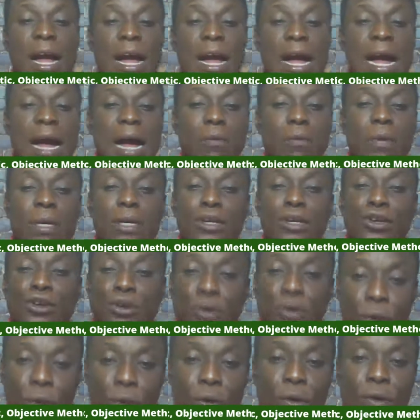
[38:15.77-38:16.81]
I will
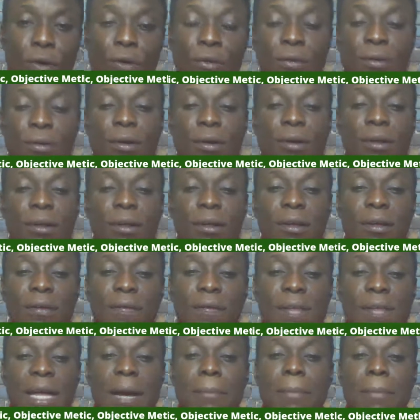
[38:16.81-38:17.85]
know
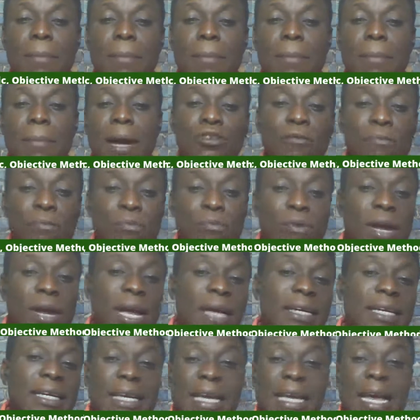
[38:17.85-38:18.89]
the amount of
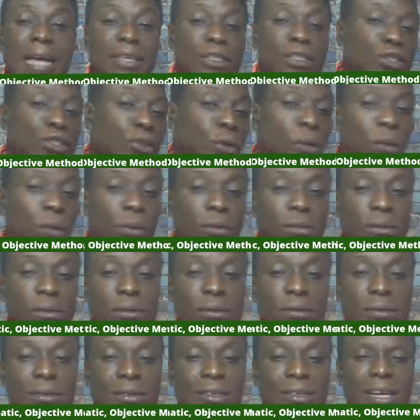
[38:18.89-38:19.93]
bread he has sold.
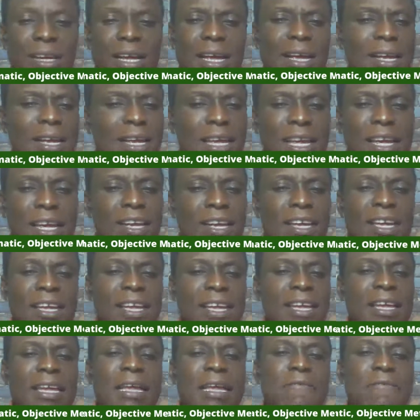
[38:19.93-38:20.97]

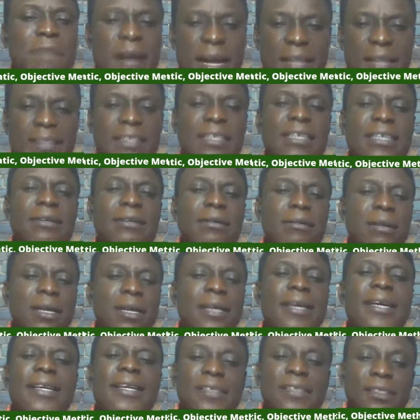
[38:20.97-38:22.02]
In fact,
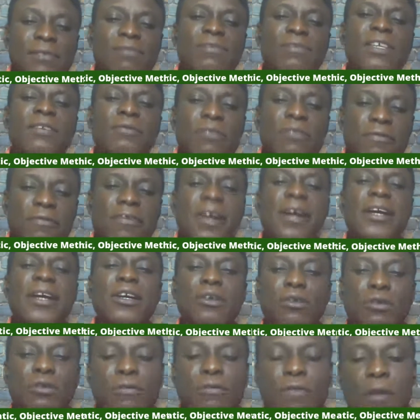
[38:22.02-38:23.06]
it's even very
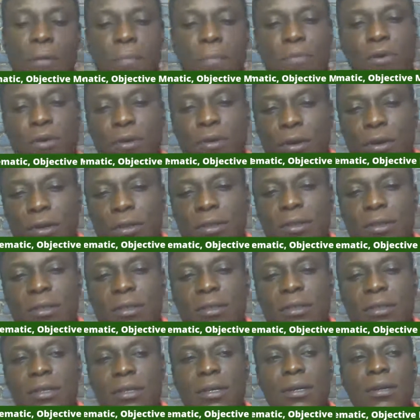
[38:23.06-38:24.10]
good for product.
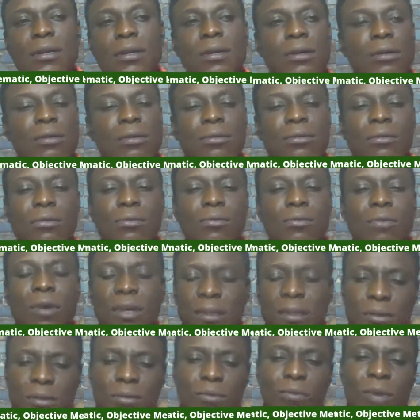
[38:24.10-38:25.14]

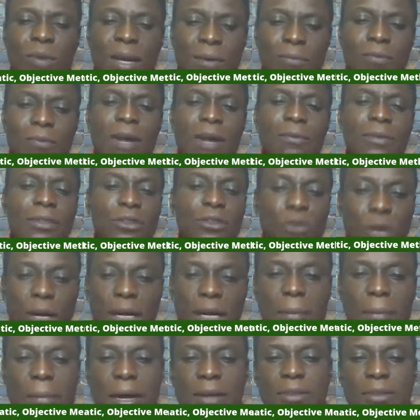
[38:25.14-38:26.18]
When we talk
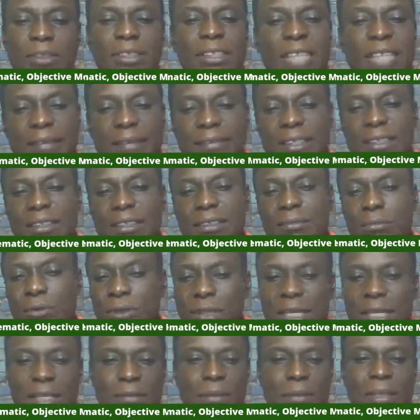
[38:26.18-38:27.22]
about service,
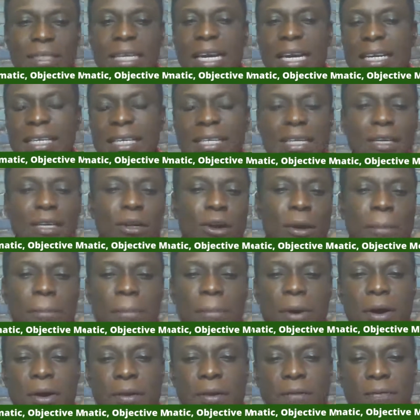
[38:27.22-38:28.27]
most especially the number
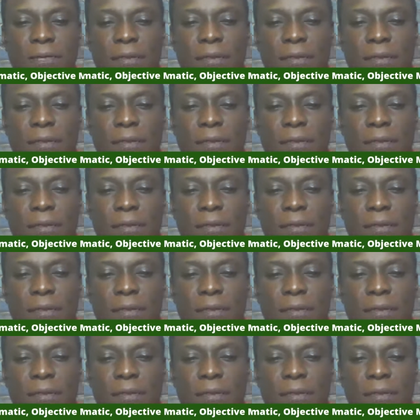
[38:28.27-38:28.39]
of